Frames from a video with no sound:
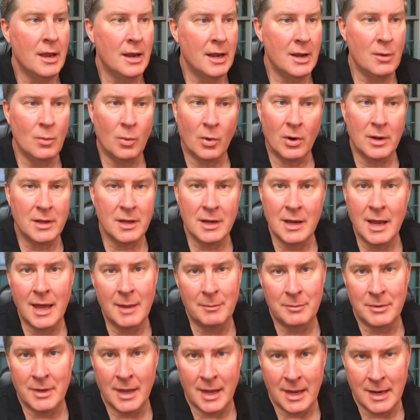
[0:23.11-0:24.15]
And he wanted an
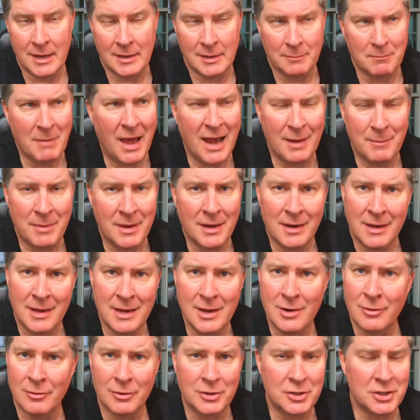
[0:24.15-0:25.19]
update. It might have been a
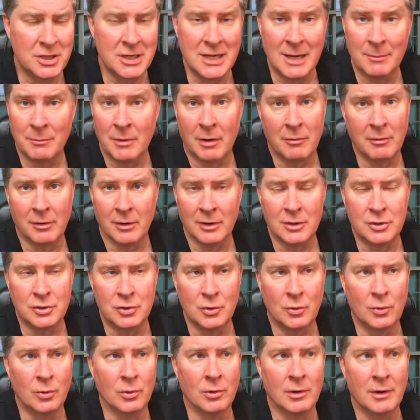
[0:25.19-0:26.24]
he or she, I'm not really
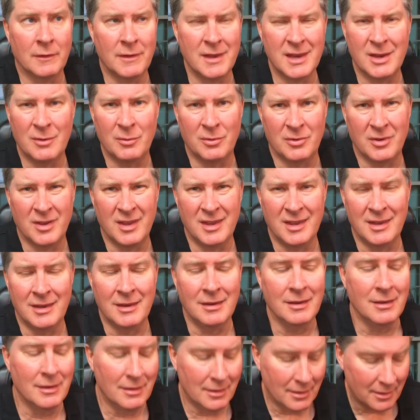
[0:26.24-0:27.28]
sure. I think it was a he.
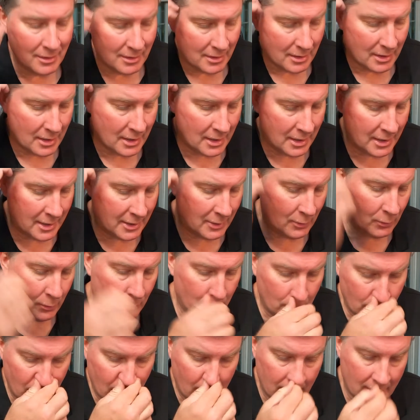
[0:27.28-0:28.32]

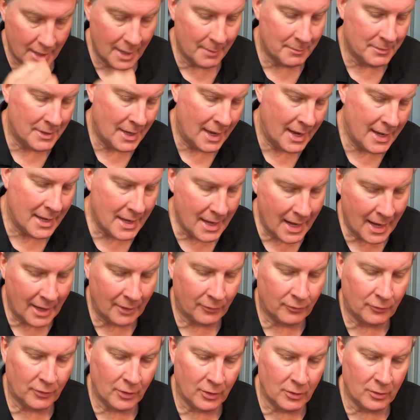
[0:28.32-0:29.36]
An update
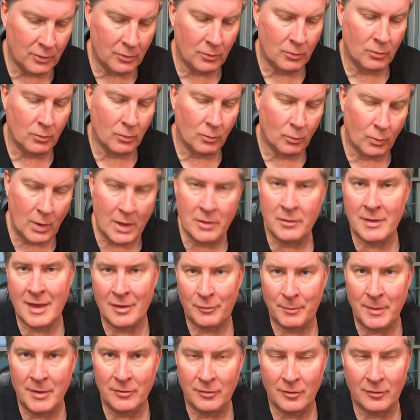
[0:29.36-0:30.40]
as to whether
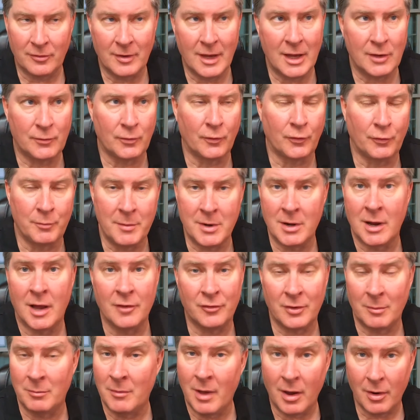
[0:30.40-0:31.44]
that's been successful for me or
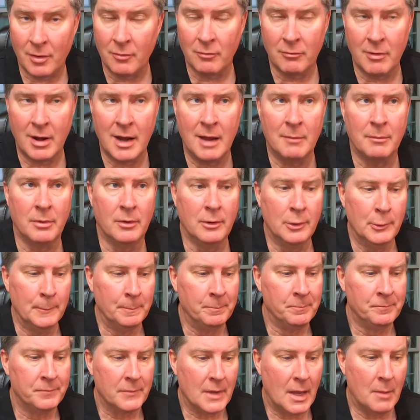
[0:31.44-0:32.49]
not. So I'm not going to ramble.
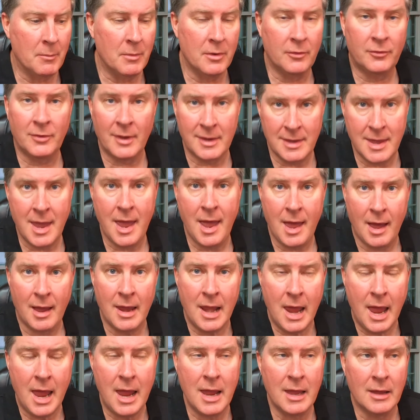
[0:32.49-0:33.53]
I'm going to say, yeah,
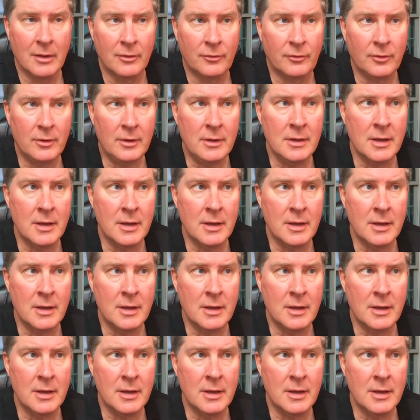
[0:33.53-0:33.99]
it has.